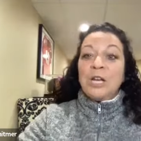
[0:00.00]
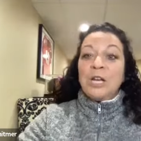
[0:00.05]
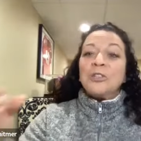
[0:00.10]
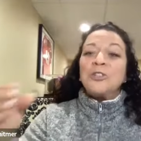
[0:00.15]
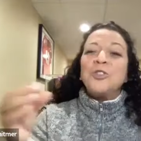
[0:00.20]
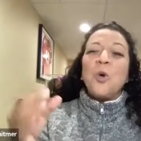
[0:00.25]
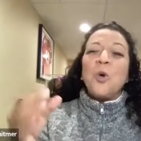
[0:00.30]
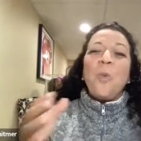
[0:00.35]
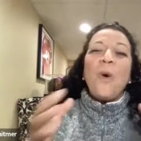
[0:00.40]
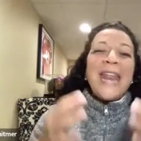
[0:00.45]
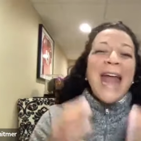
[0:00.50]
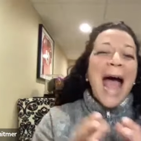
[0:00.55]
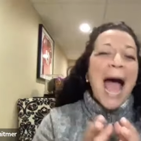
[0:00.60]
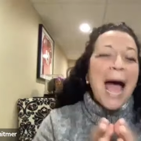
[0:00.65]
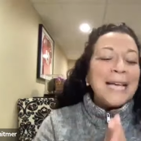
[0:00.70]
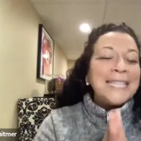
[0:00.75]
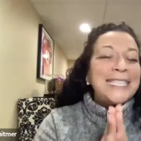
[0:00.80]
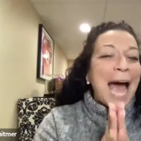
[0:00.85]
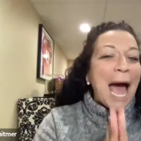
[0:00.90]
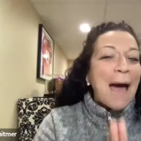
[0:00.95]
So what
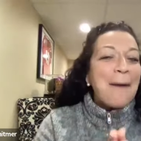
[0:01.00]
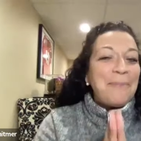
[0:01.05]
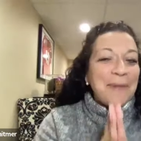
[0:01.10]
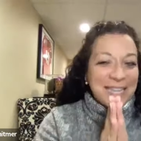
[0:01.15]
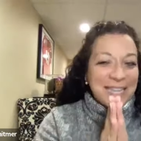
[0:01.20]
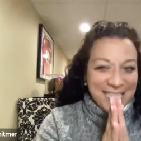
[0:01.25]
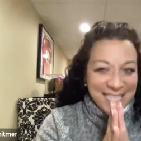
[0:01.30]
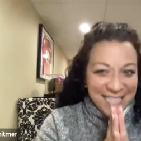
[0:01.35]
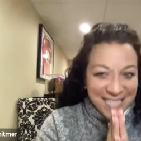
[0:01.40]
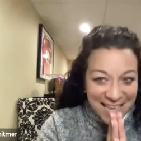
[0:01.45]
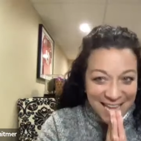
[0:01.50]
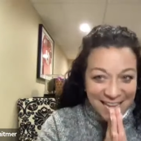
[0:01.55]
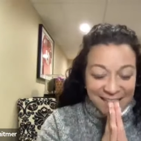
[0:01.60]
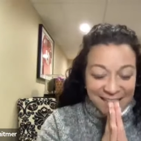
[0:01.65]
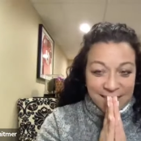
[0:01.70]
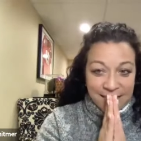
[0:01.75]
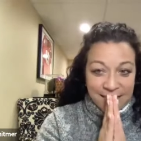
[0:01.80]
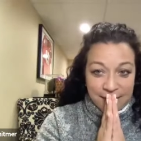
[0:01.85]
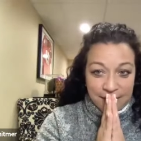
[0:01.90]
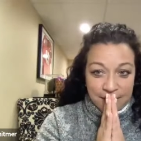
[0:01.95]
has happened is
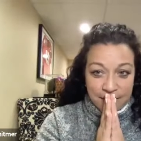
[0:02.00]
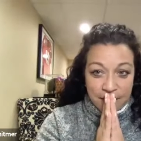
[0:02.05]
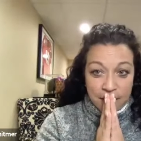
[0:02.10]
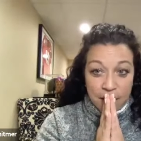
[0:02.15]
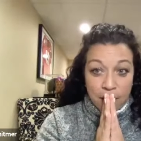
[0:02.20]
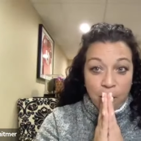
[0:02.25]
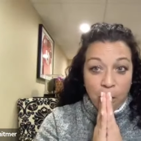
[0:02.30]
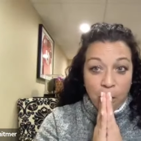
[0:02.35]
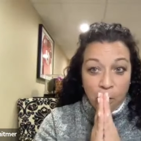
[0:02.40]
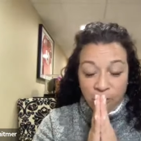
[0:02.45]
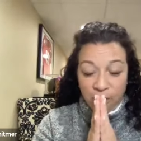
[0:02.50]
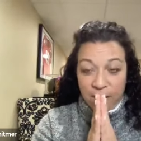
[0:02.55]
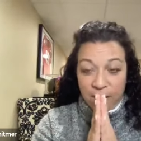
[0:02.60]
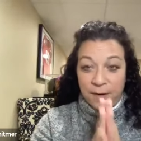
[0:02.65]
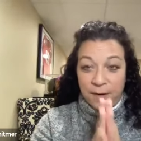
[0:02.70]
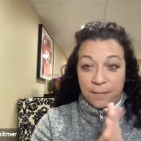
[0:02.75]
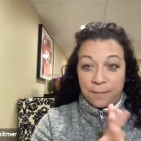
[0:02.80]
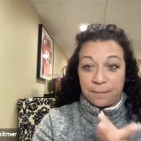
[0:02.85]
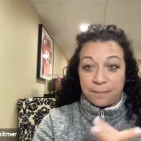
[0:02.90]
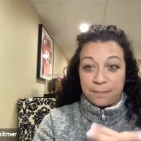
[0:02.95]
this, COVID.
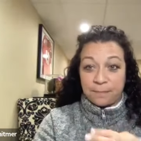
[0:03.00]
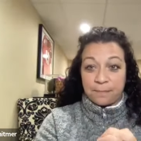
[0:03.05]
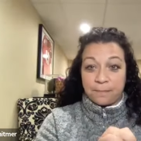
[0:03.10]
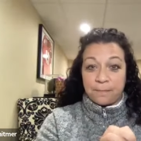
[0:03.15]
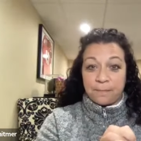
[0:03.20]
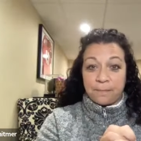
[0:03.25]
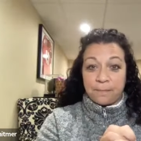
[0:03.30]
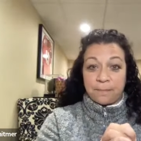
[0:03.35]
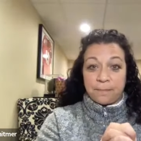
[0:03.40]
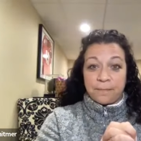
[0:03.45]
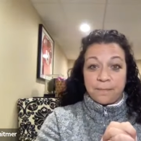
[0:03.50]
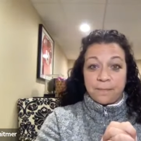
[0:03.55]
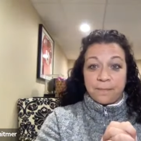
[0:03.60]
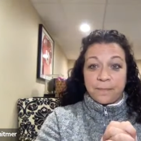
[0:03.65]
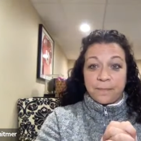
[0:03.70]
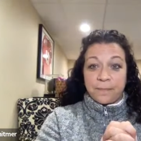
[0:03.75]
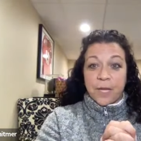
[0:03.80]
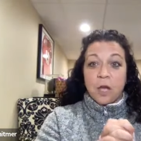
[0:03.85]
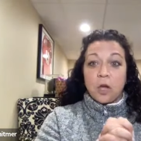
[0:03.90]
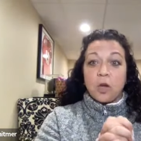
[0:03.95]

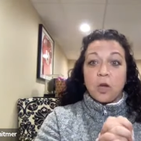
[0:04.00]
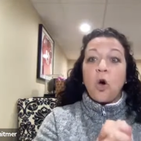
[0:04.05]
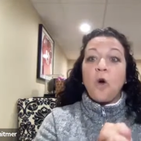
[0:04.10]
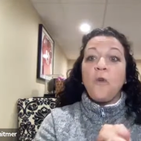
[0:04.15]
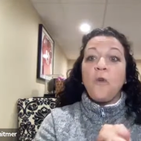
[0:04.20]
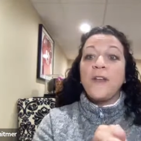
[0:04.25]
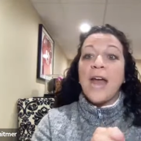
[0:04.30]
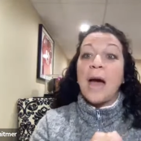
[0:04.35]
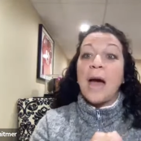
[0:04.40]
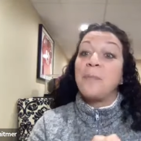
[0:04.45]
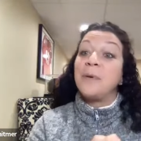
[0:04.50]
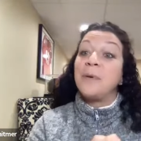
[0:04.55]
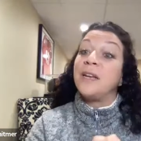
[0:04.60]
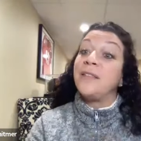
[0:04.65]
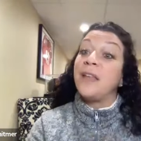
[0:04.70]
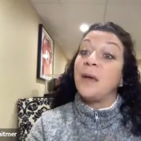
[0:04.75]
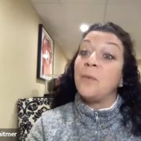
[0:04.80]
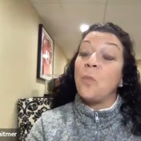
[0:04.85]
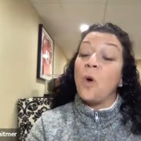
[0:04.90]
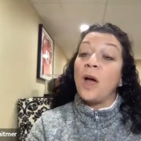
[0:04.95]
COVID happened
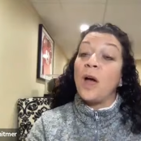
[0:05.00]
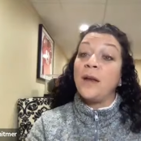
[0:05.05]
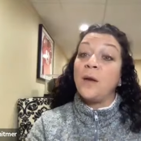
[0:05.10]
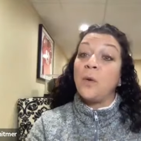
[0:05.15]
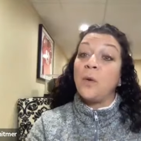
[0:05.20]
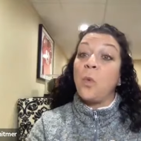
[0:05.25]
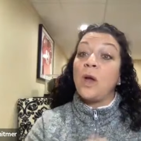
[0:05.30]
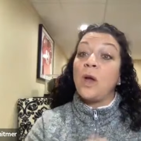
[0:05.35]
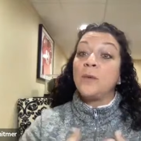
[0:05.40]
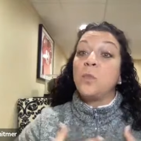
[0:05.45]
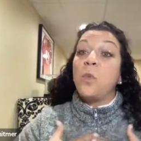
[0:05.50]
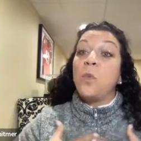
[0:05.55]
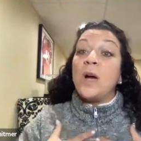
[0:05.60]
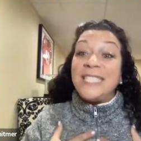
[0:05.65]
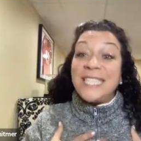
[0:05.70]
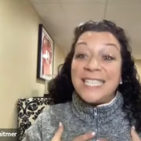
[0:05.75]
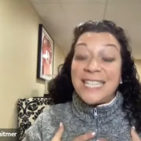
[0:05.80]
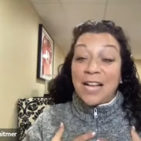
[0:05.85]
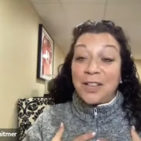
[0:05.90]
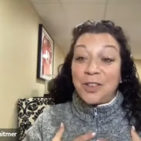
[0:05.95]
and then what what what
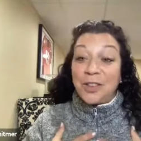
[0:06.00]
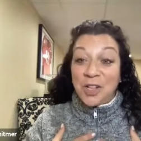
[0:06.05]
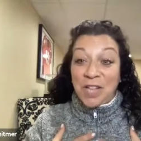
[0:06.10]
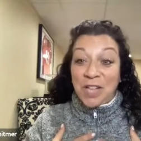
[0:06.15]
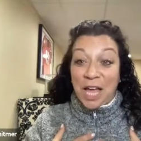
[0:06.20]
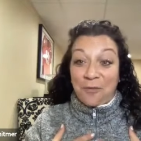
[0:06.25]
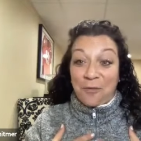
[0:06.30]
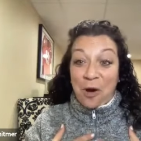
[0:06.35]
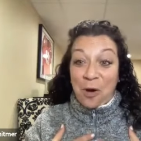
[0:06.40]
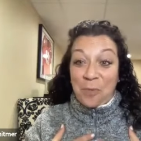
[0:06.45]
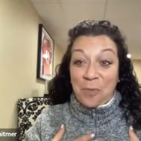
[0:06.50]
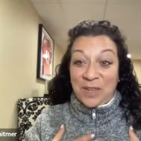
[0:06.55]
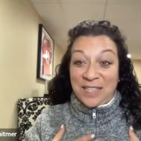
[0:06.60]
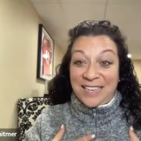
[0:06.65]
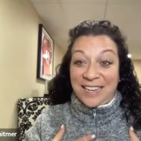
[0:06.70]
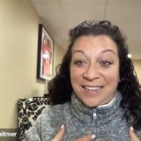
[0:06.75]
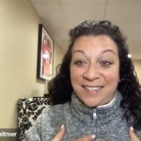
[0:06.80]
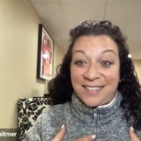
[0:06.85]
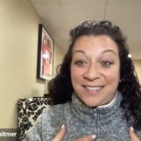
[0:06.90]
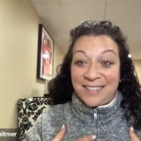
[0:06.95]
did that look like for our
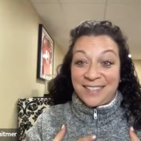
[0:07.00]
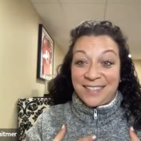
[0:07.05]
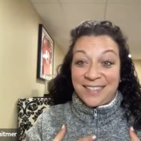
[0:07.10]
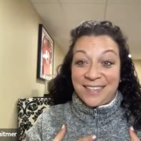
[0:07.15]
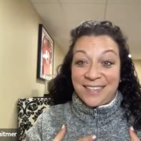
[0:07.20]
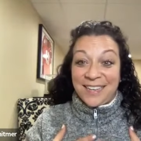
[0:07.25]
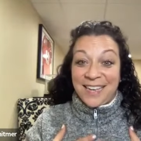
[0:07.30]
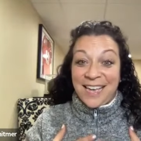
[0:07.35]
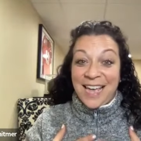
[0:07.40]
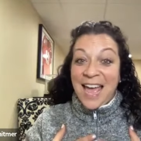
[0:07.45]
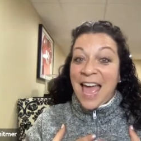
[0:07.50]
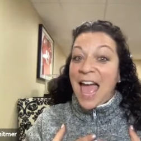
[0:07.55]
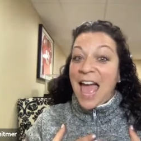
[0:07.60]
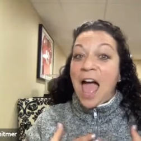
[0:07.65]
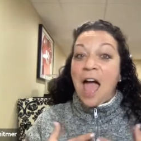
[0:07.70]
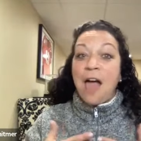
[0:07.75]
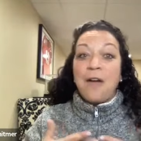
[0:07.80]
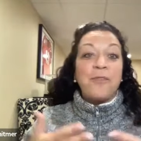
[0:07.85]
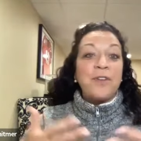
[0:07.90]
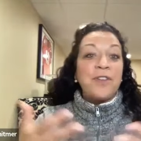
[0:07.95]
business?
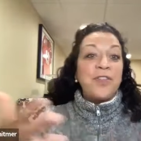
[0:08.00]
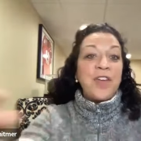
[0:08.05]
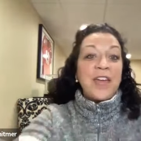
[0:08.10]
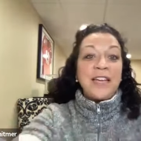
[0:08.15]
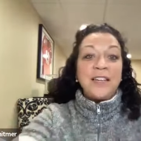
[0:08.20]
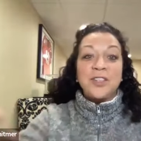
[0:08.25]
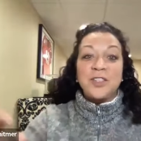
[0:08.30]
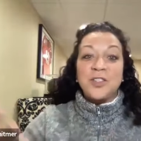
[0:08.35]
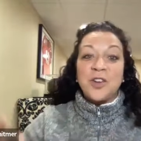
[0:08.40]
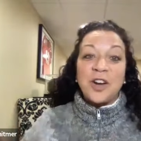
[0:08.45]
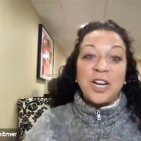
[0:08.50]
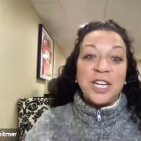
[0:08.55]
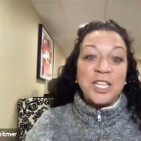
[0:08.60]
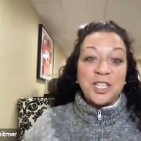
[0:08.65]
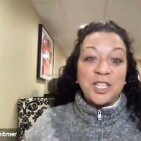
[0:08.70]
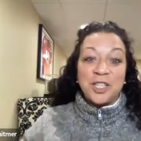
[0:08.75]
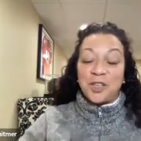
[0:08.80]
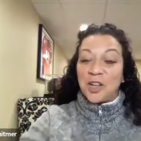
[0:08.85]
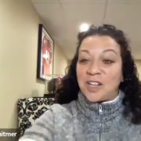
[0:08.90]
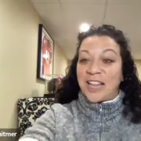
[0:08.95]
everything started
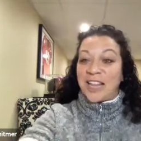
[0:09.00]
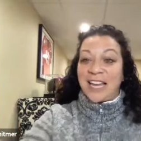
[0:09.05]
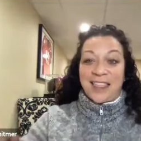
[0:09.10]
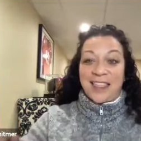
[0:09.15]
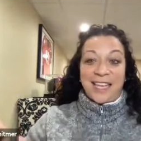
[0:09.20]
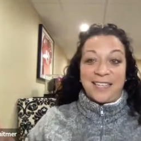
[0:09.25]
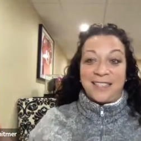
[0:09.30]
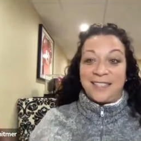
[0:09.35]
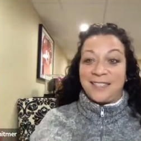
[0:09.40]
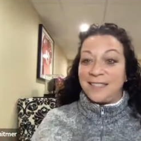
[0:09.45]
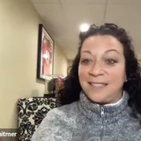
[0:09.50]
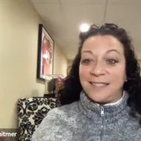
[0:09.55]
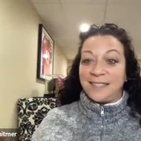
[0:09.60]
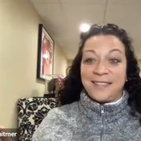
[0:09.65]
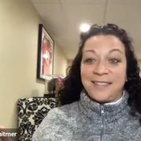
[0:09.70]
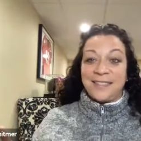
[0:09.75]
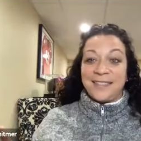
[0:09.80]
to look like this.